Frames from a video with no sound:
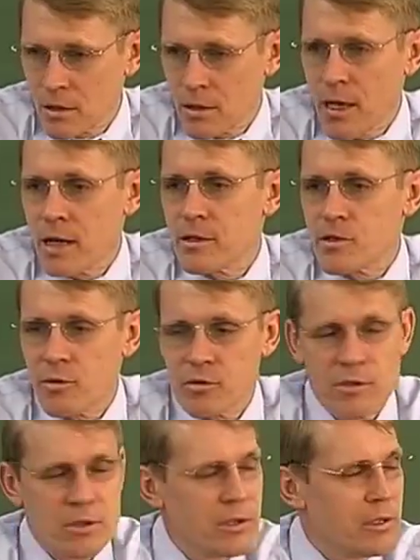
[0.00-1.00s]
Canada shows
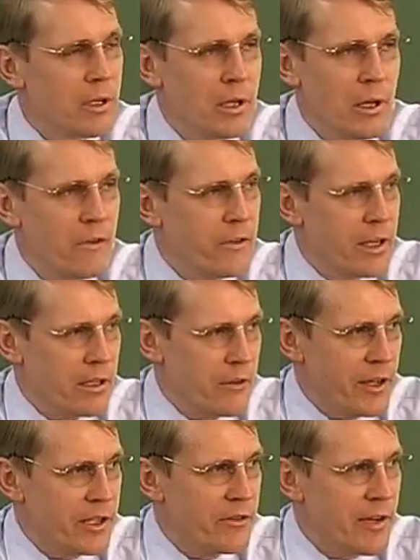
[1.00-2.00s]

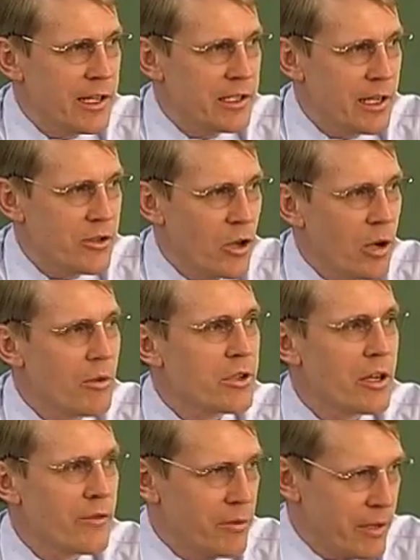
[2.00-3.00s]
effects of ice age almost
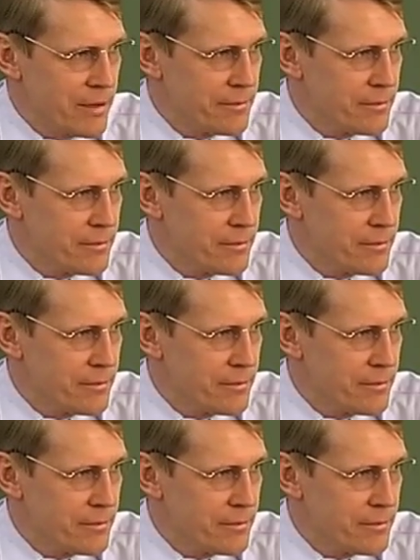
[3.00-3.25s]
everywhere.